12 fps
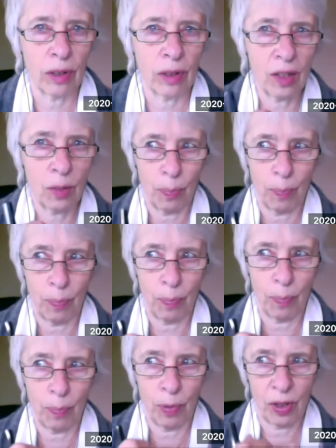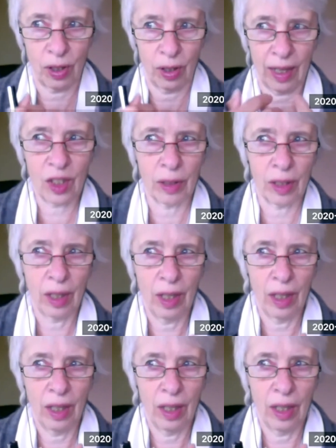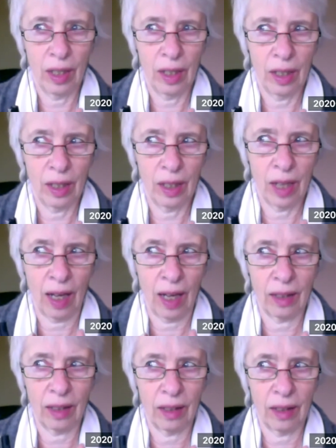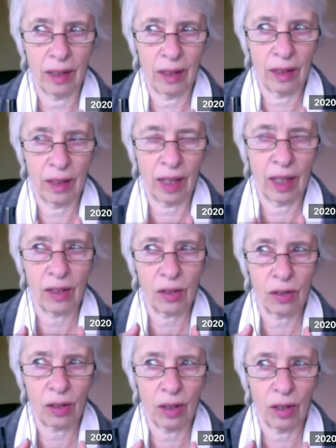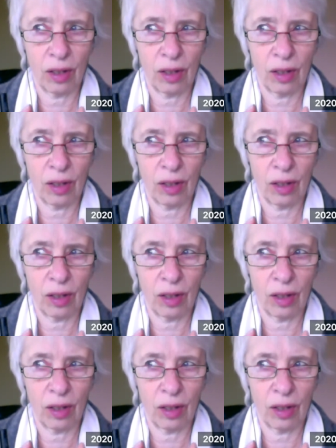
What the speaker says: as personal engagement, that things